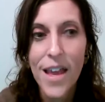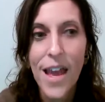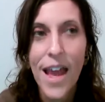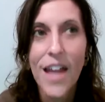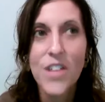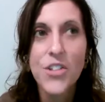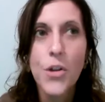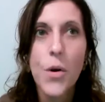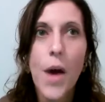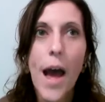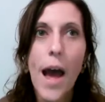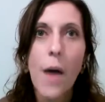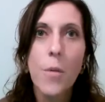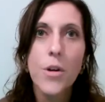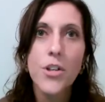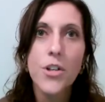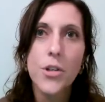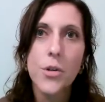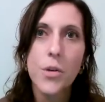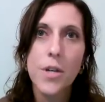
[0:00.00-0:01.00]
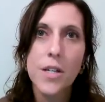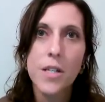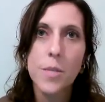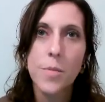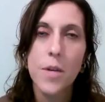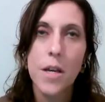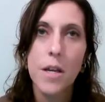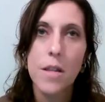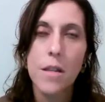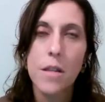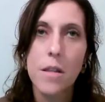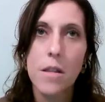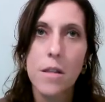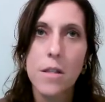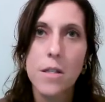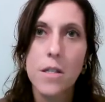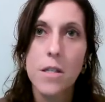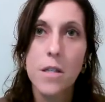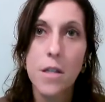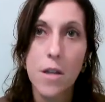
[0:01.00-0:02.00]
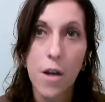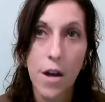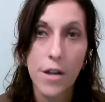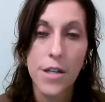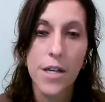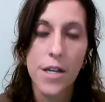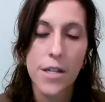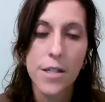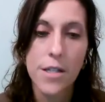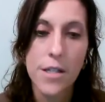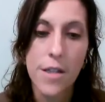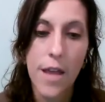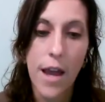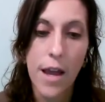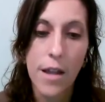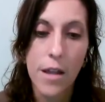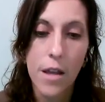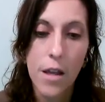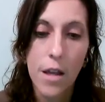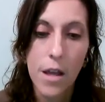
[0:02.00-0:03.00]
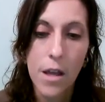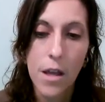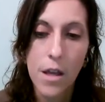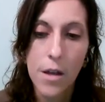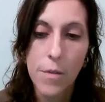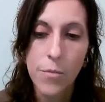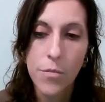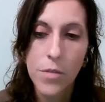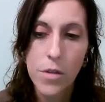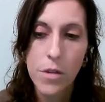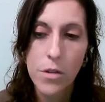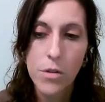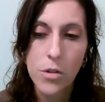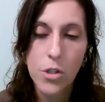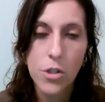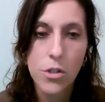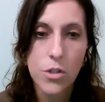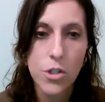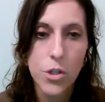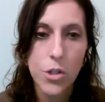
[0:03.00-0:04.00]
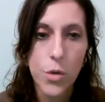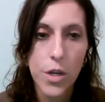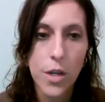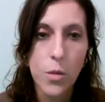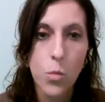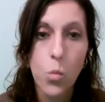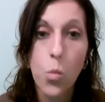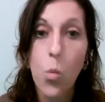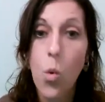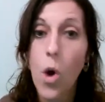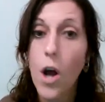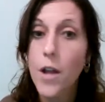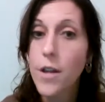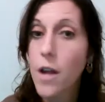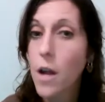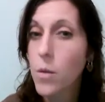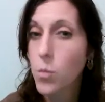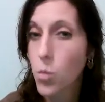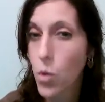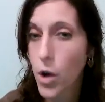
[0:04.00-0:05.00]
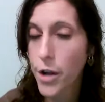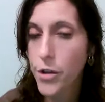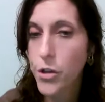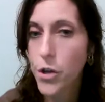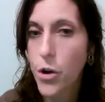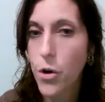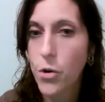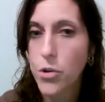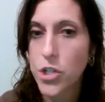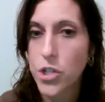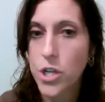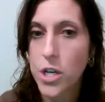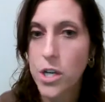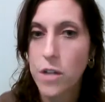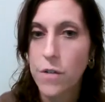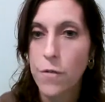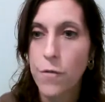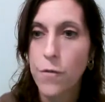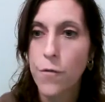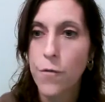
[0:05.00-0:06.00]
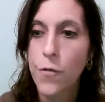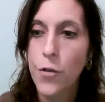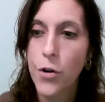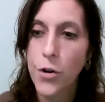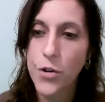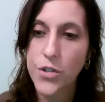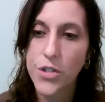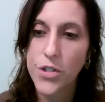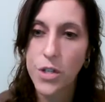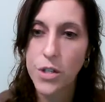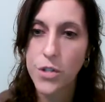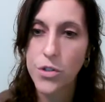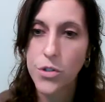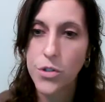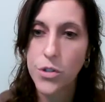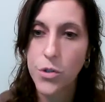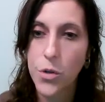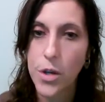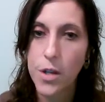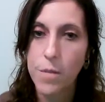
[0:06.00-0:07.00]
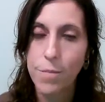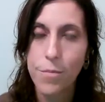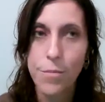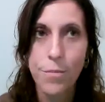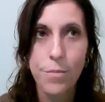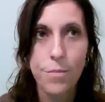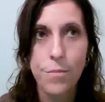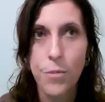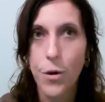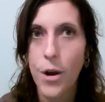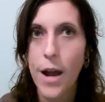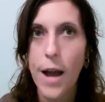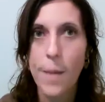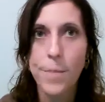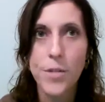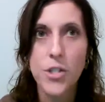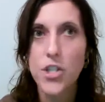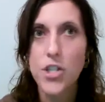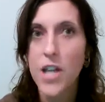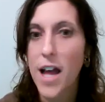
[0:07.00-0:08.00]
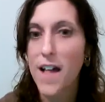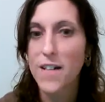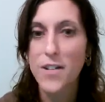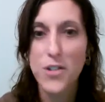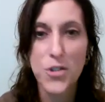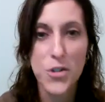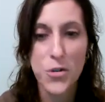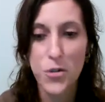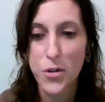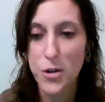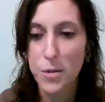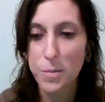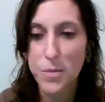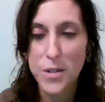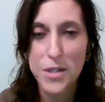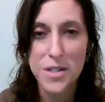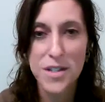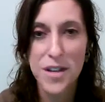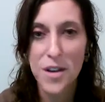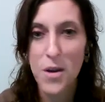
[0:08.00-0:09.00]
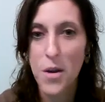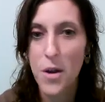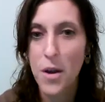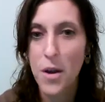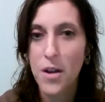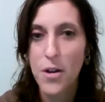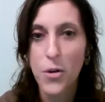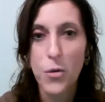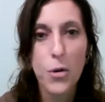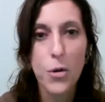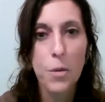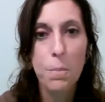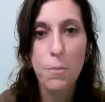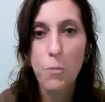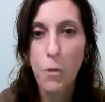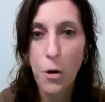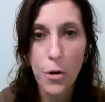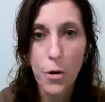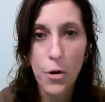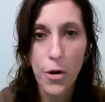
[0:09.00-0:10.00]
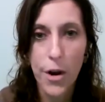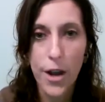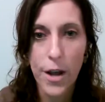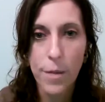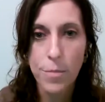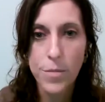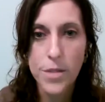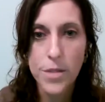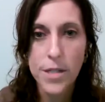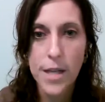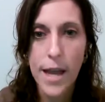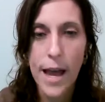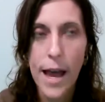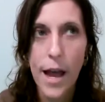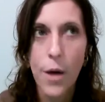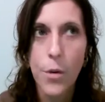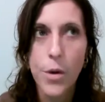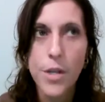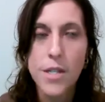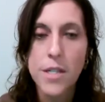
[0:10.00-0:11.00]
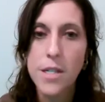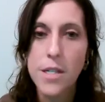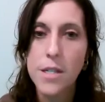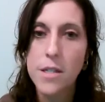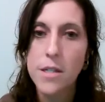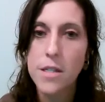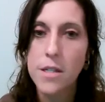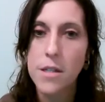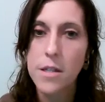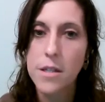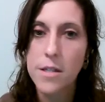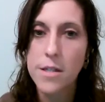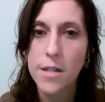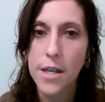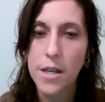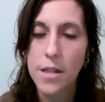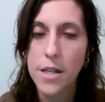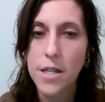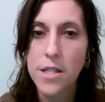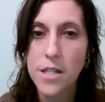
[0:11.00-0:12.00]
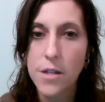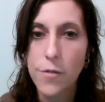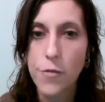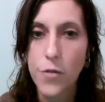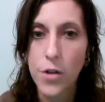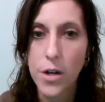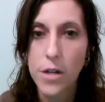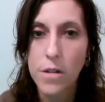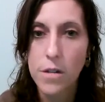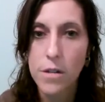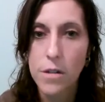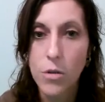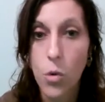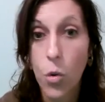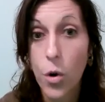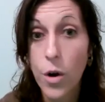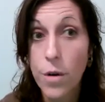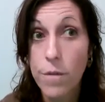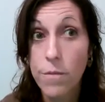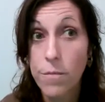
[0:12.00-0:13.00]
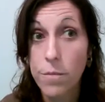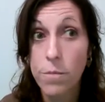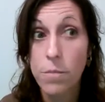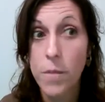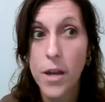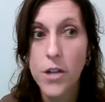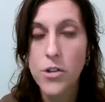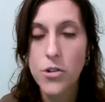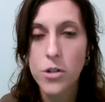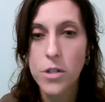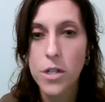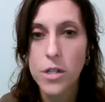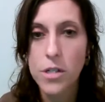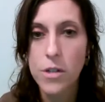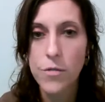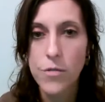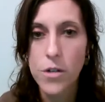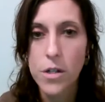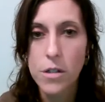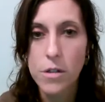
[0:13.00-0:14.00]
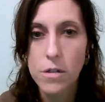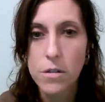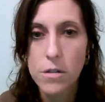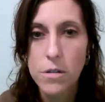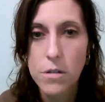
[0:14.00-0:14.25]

And so how would you explain to the audience that doing one-on-one coaching versus doing perhaps challenge groups, group programs, how is it slightly different or majorly different?